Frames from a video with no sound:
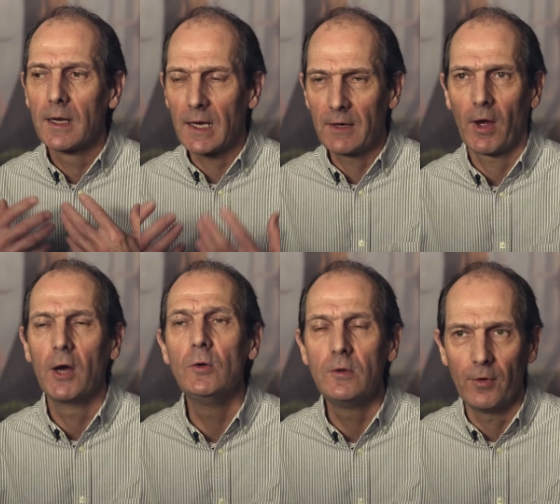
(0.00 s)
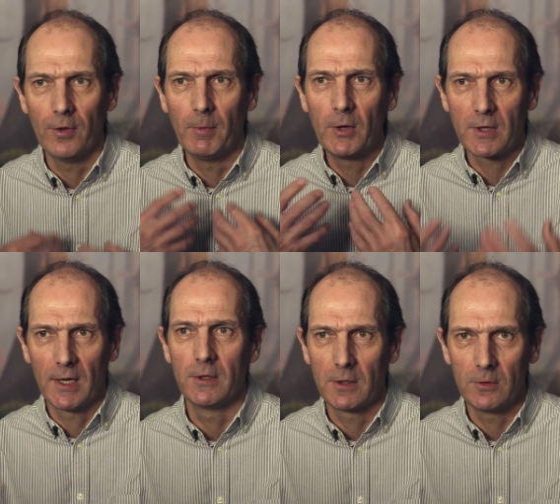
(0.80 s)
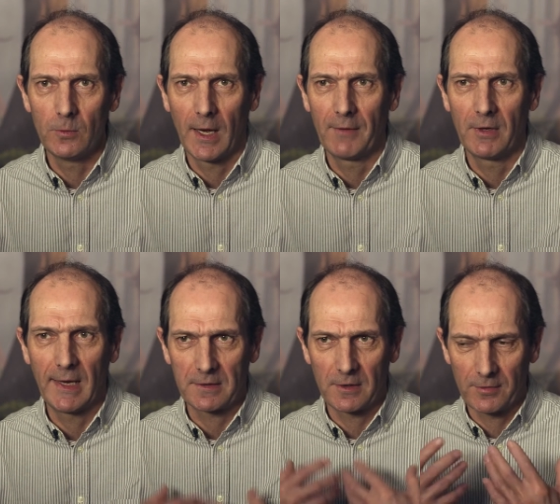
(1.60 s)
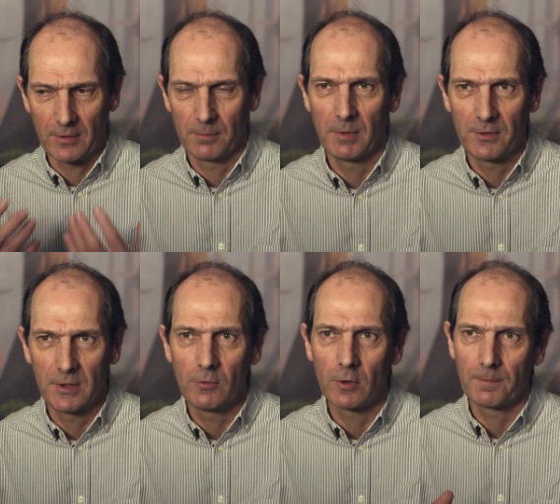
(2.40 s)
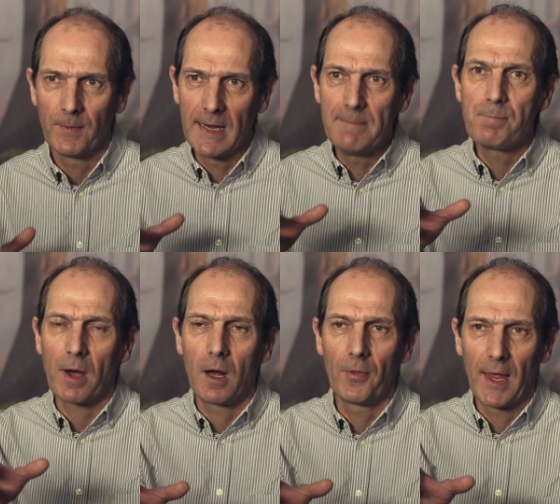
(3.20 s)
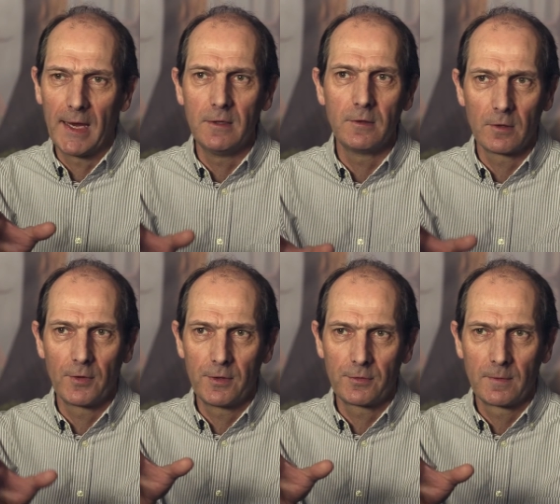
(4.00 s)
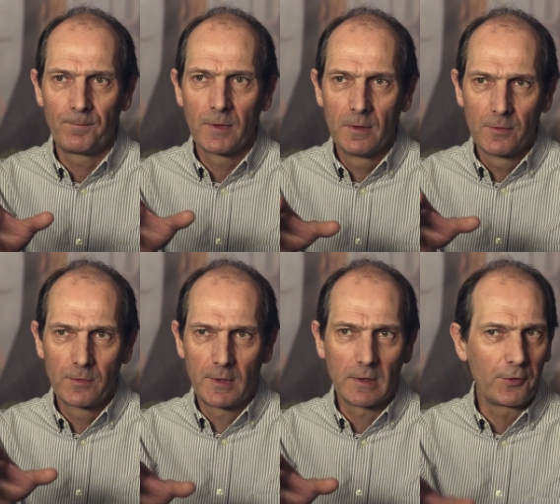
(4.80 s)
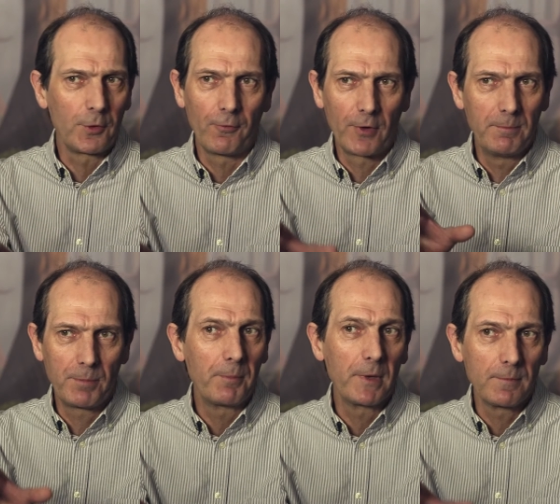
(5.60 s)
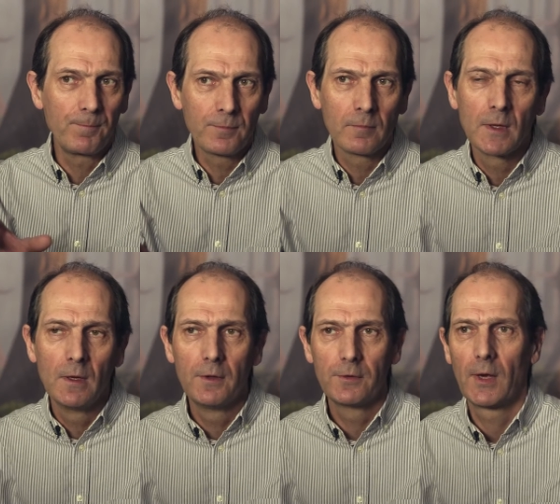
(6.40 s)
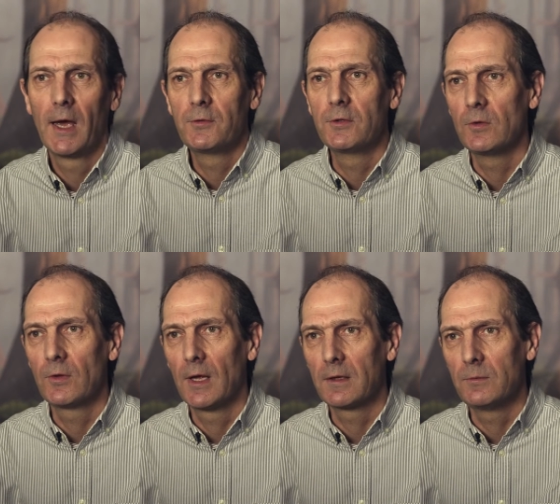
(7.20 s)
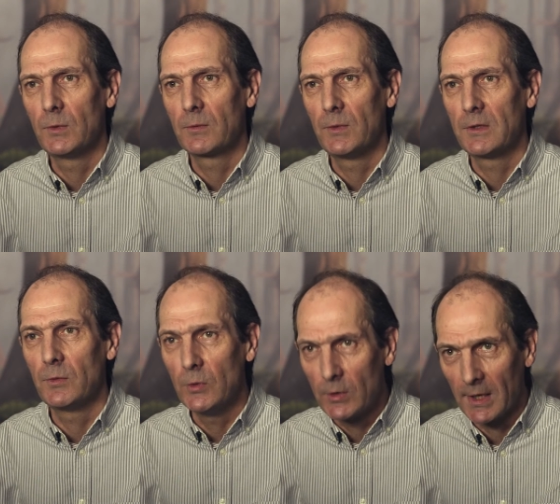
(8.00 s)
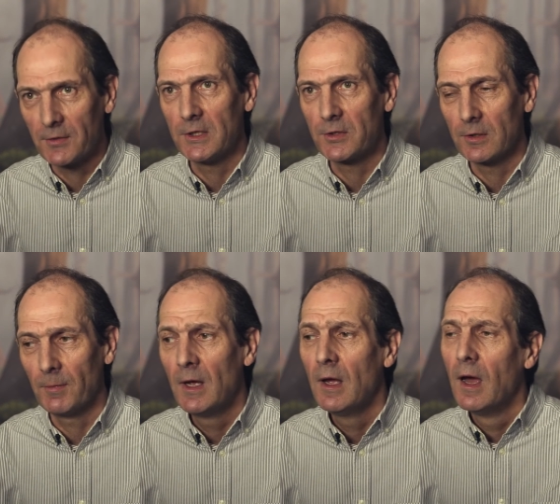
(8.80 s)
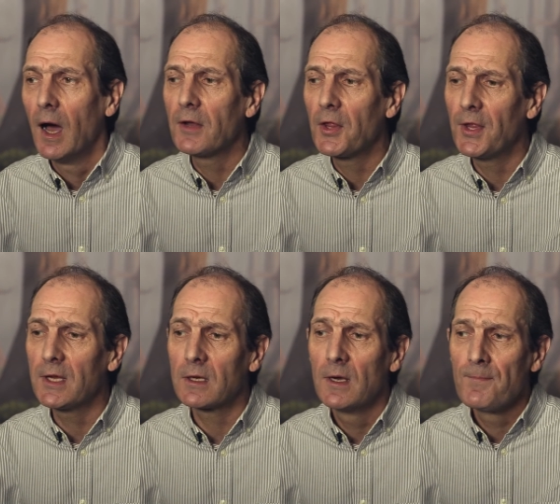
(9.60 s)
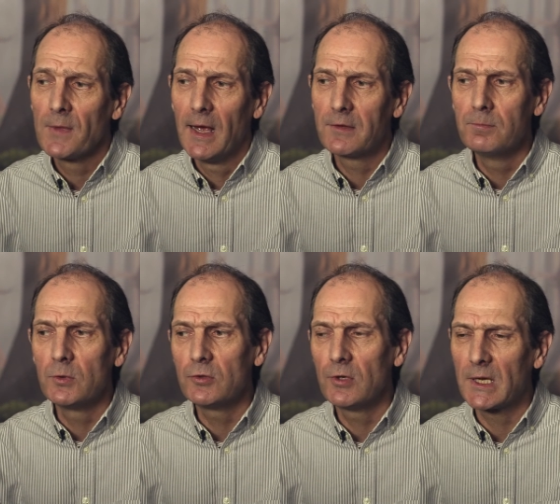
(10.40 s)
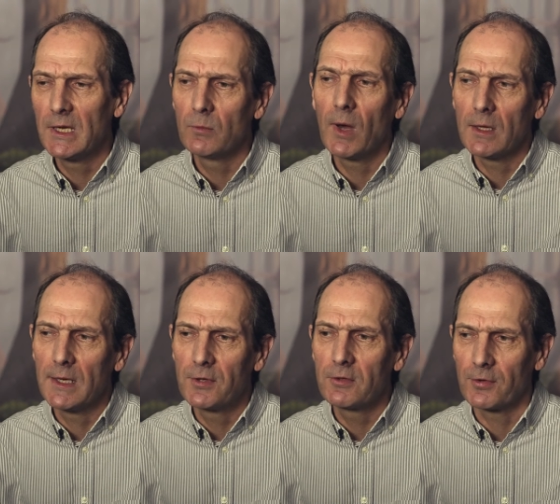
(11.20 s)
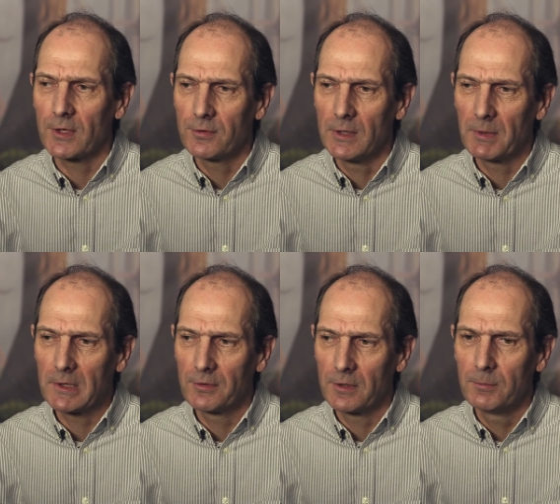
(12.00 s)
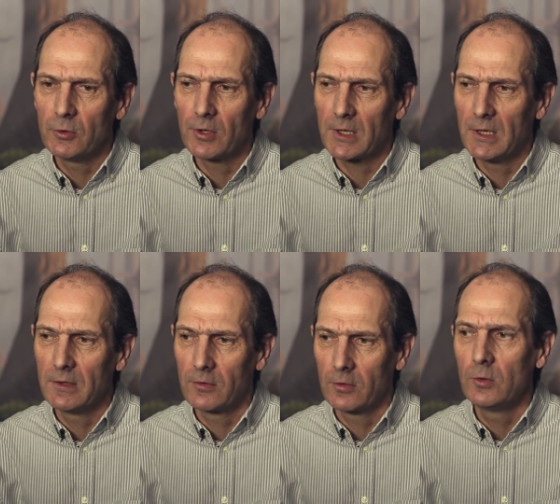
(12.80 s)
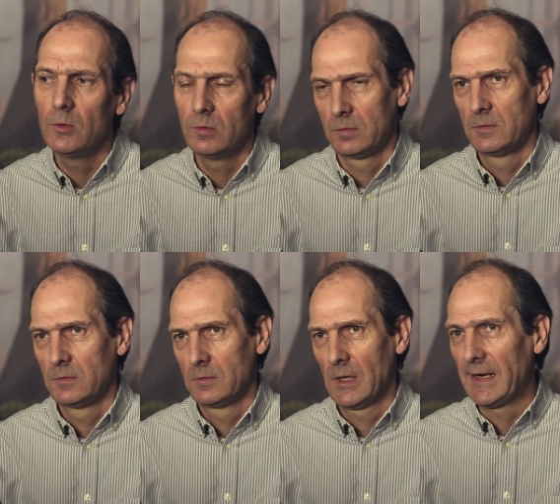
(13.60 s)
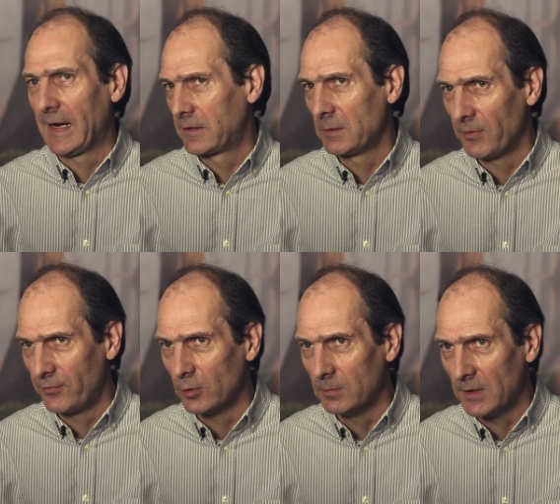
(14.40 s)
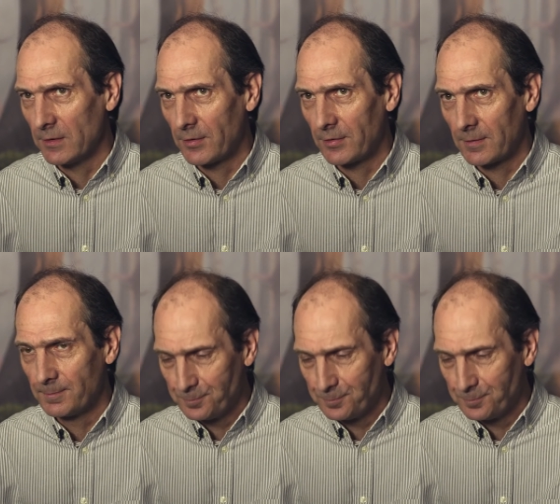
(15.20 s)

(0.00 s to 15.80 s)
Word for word: kind of hone for them. Okay, you, you have an acting sensibility, you've got to impart that into this still stop frame puppet. So how do you do that? And we, we, you can teach them. And I think it's more akin, well, it's interesting, isn't it? Because it's more akin to an acting performance